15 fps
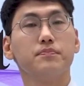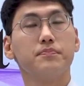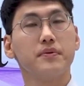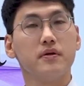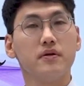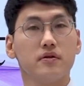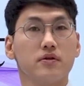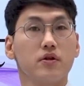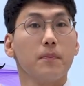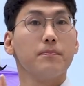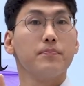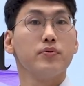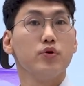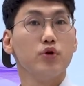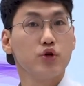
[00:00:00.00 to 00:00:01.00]
build a
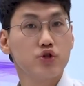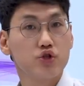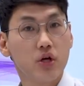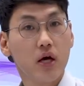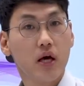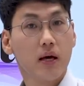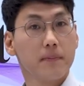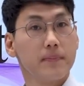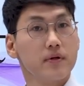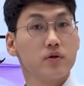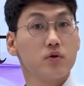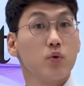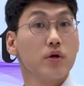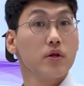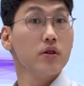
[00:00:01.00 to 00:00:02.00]
bridge between